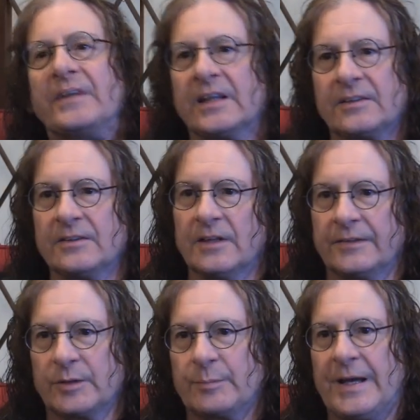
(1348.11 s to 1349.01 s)
it's so
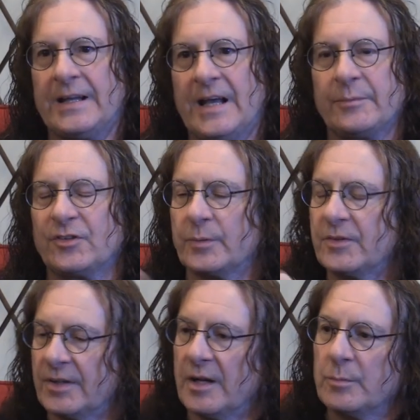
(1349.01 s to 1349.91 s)
nothing bad happens. So I
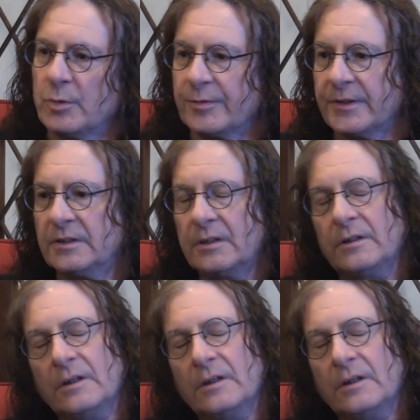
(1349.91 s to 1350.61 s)
said, I'll move in.